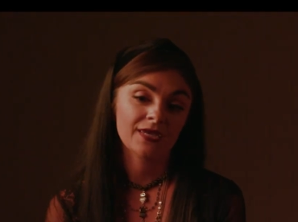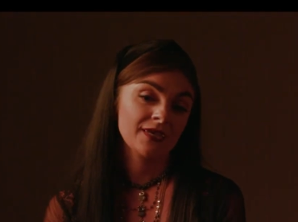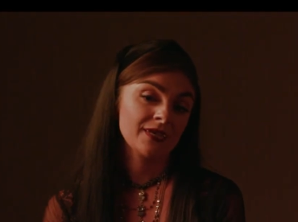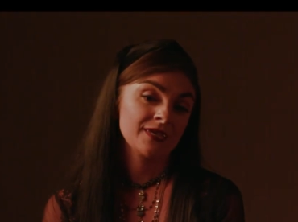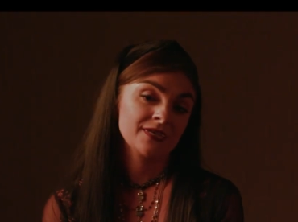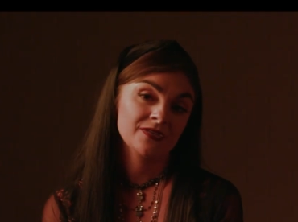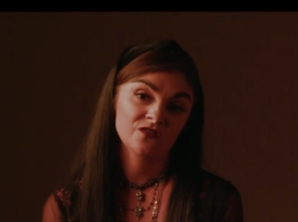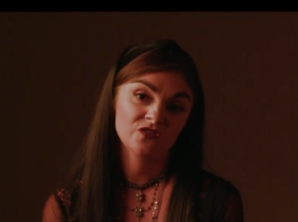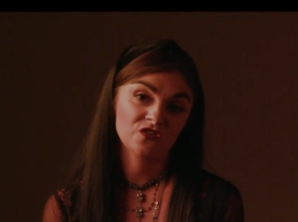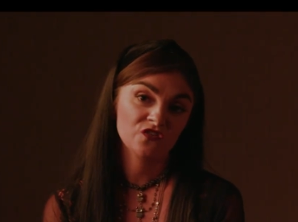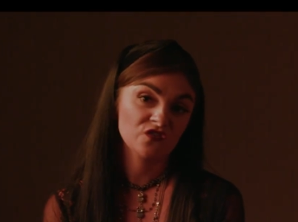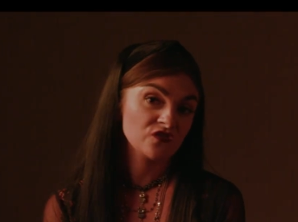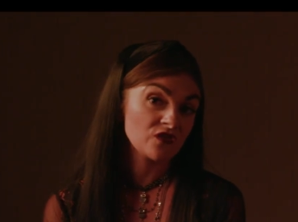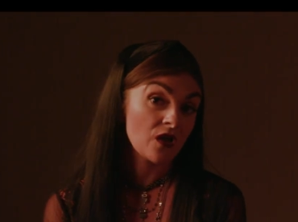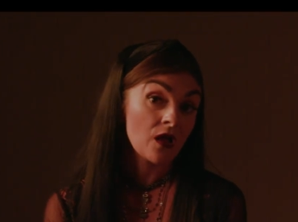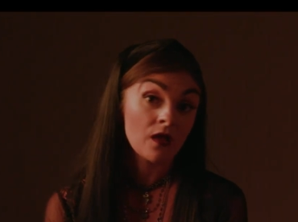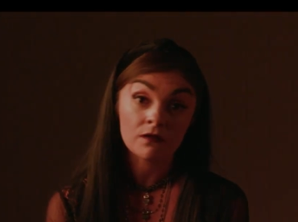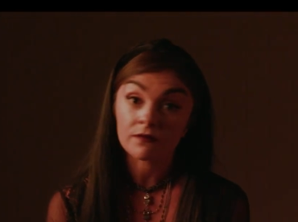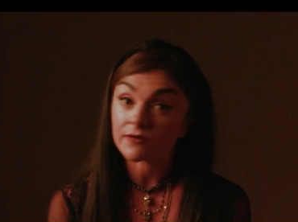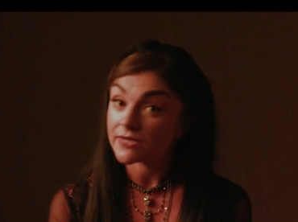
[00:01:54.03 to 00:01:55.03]
he is
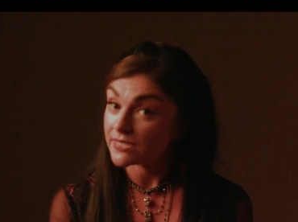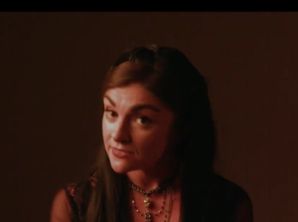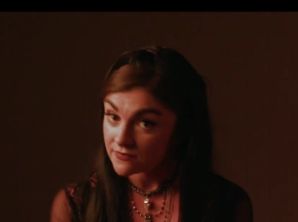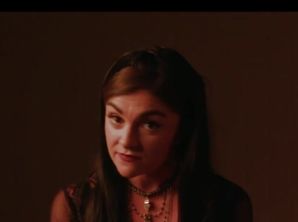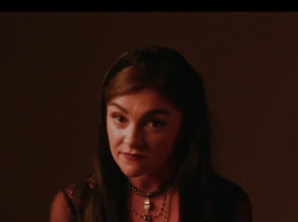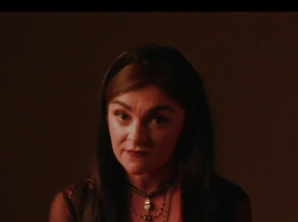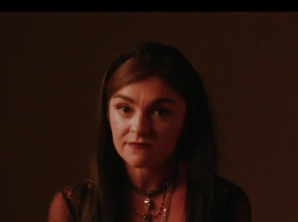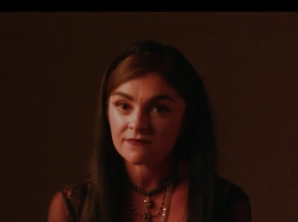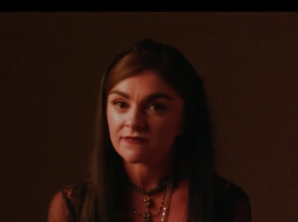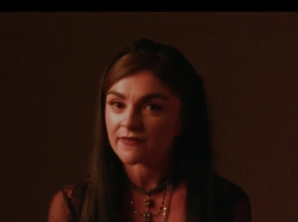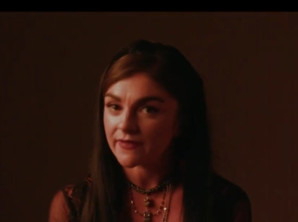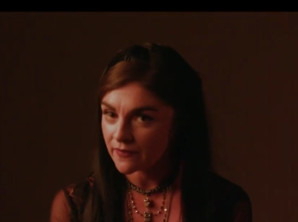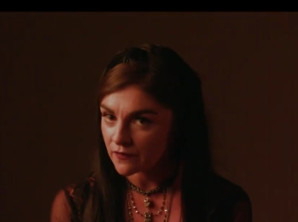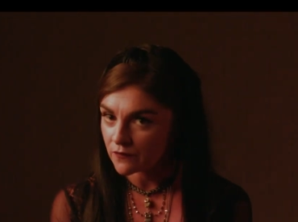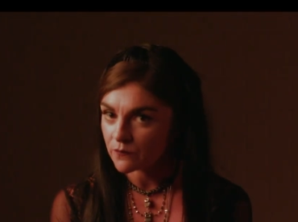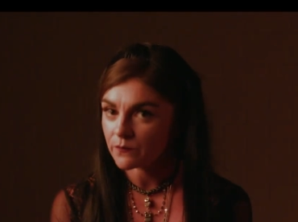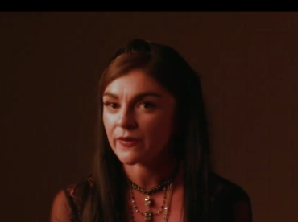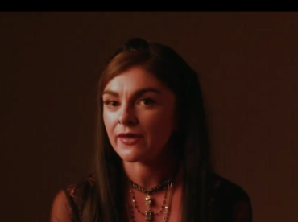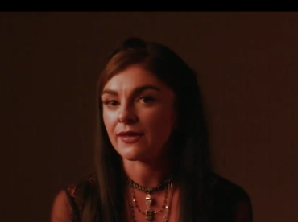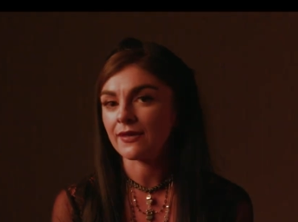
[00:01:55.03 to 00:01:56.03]
always near
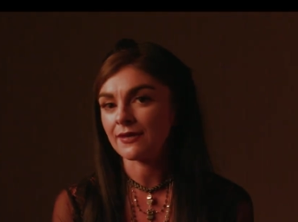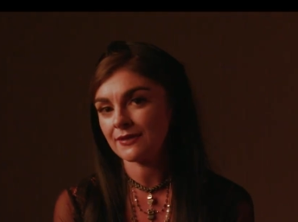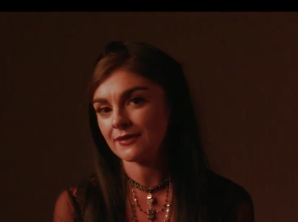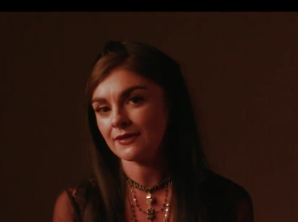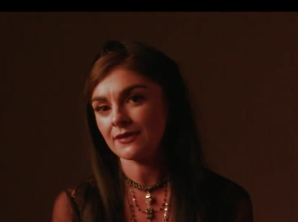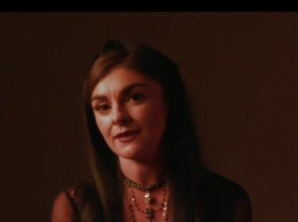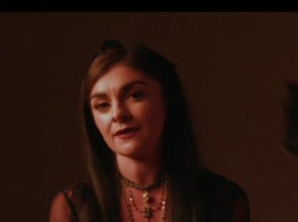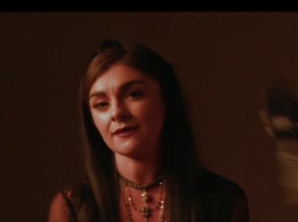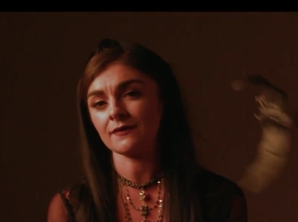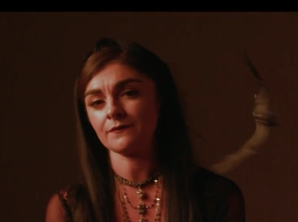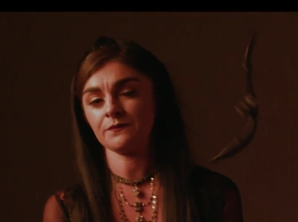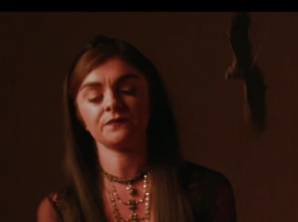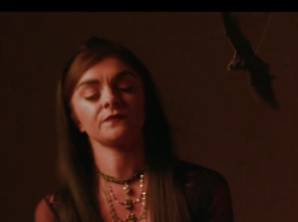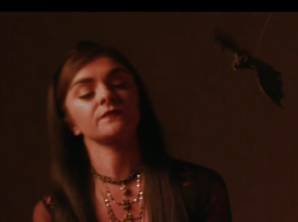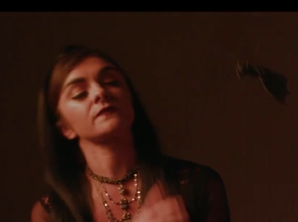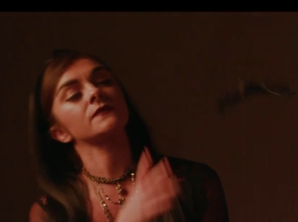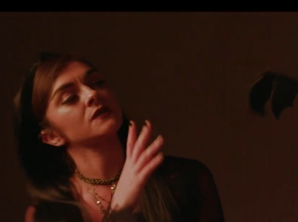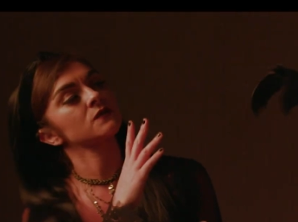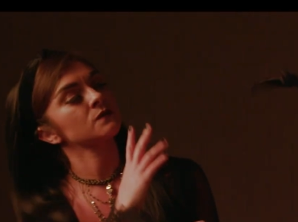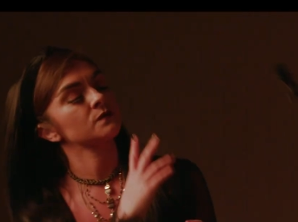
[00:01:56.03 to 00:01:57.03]
me. He
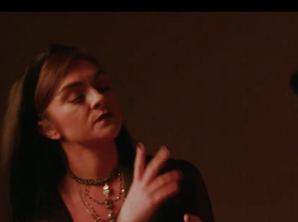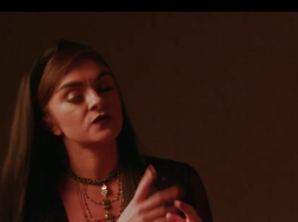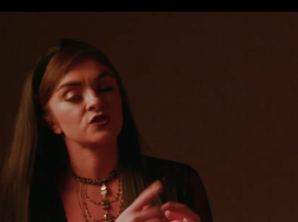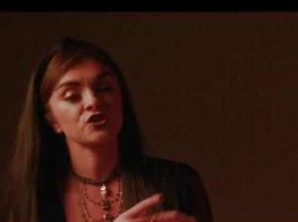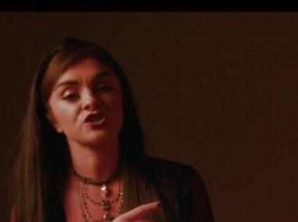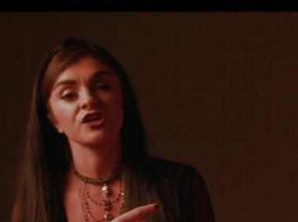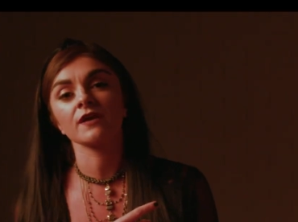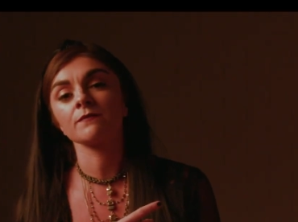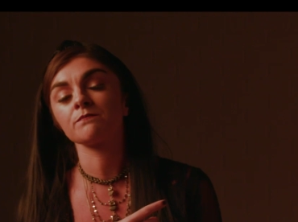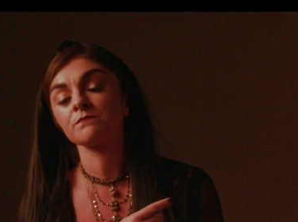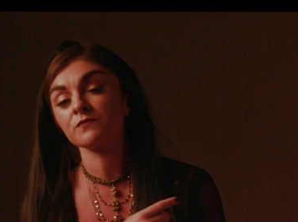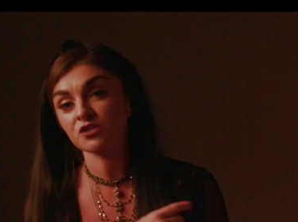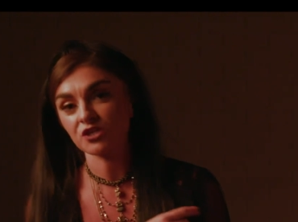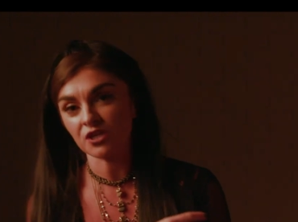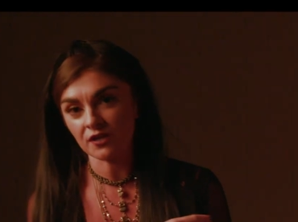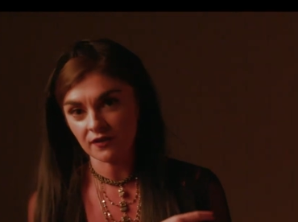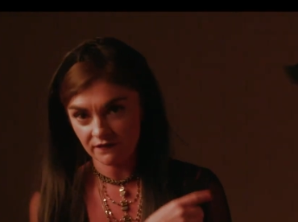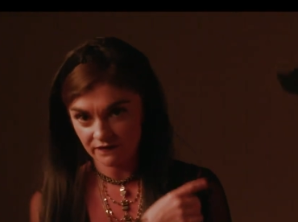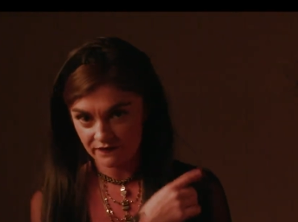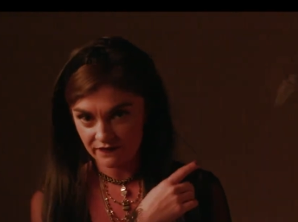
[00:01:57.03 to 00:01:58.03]

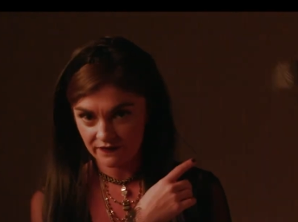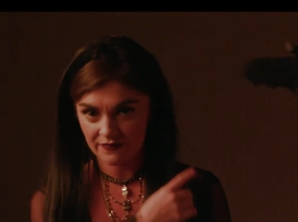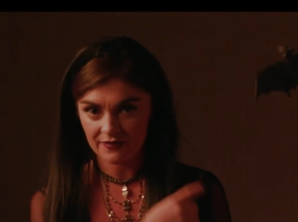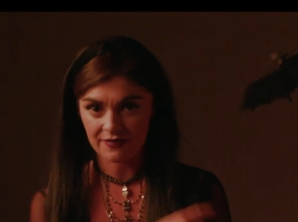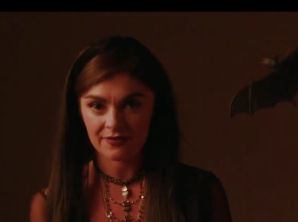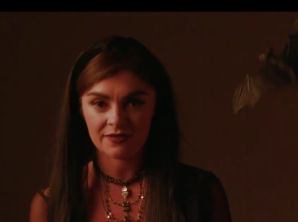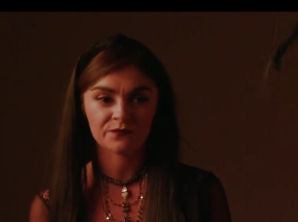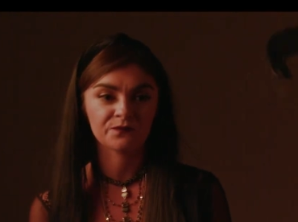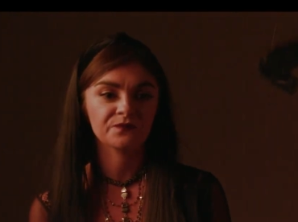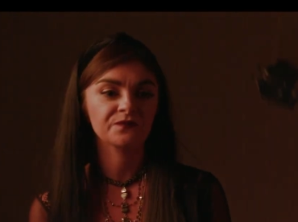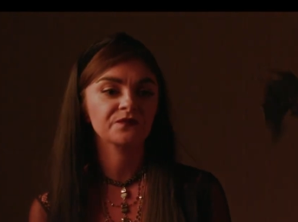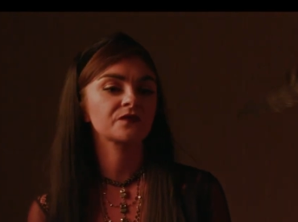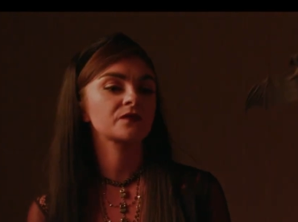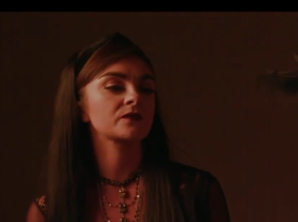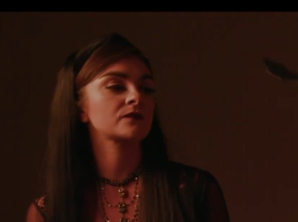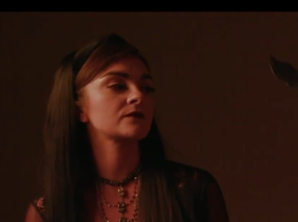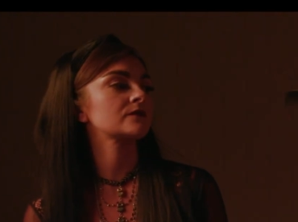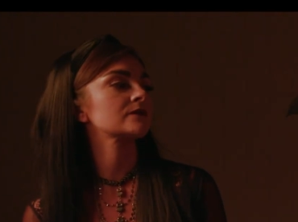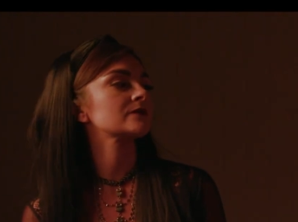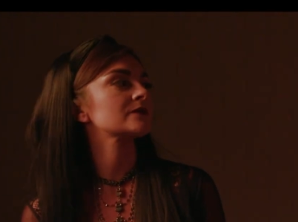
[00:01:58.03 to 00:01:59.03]
shapeshift, he
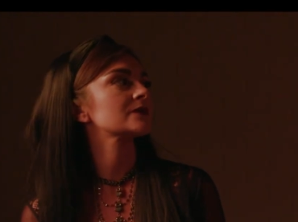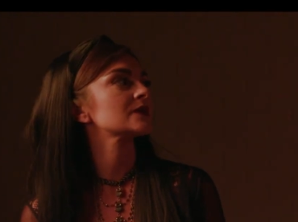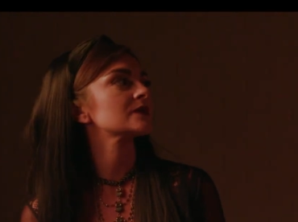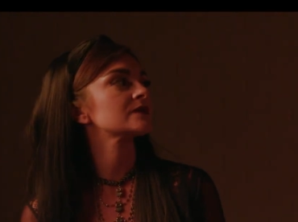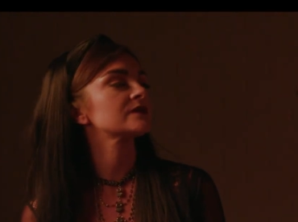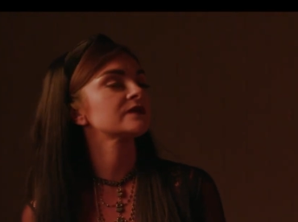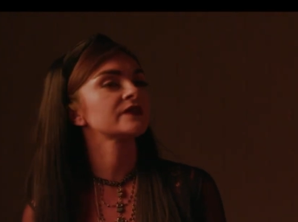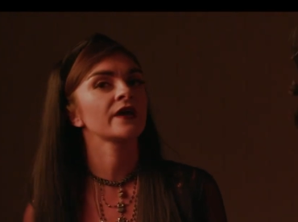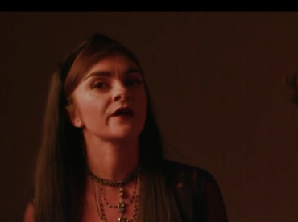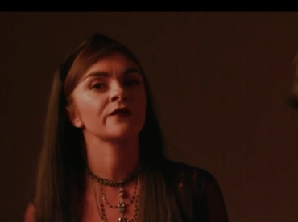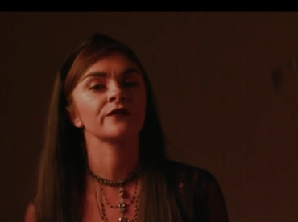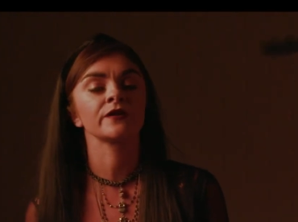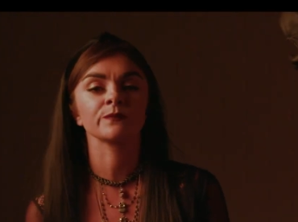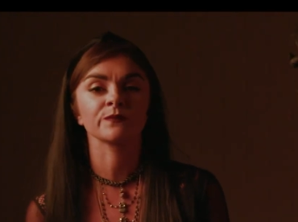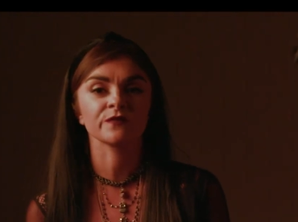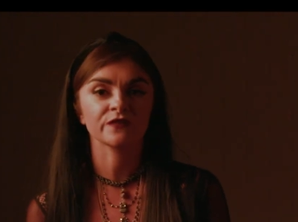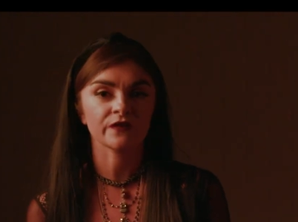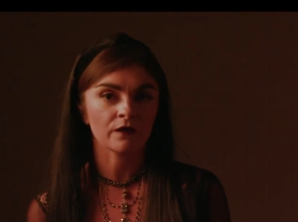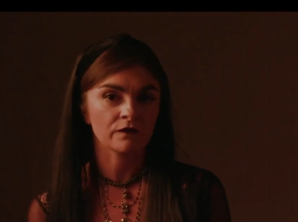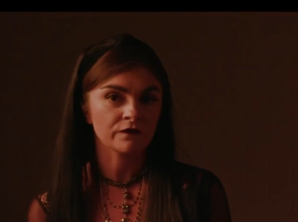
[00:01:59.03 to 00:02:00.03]
turned
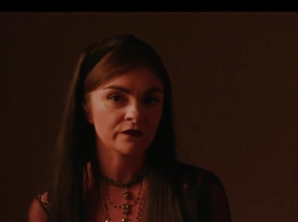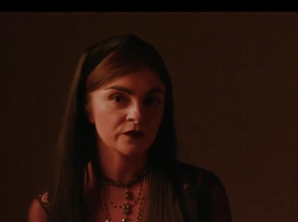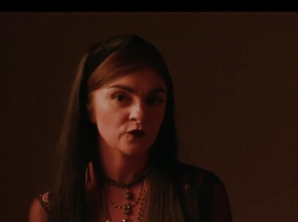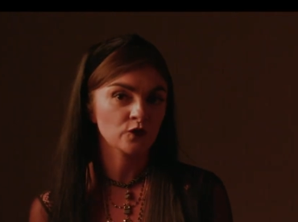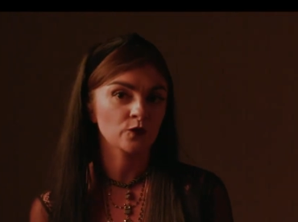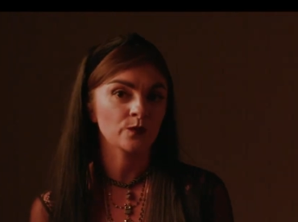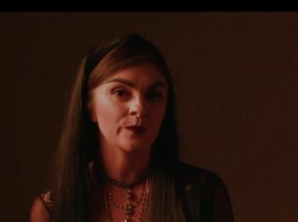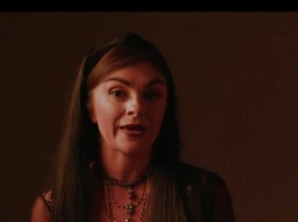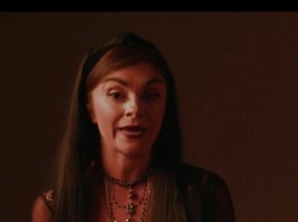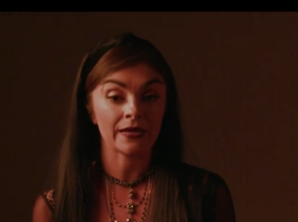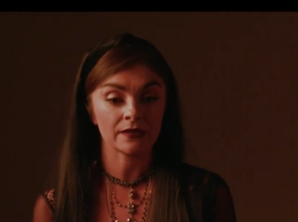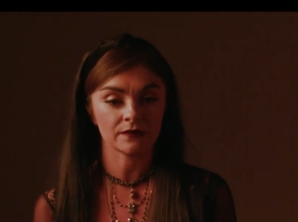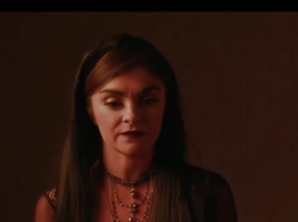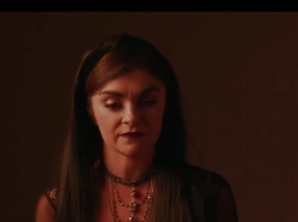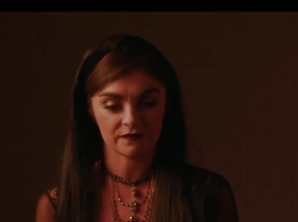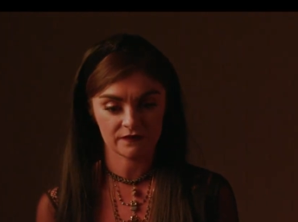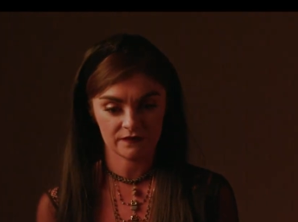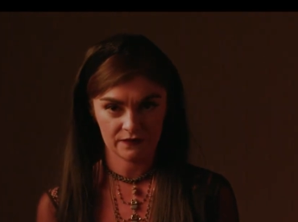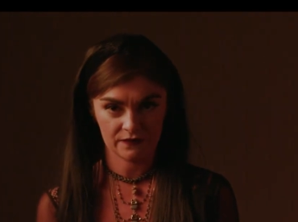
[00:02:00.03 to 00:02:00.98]
himself into bat.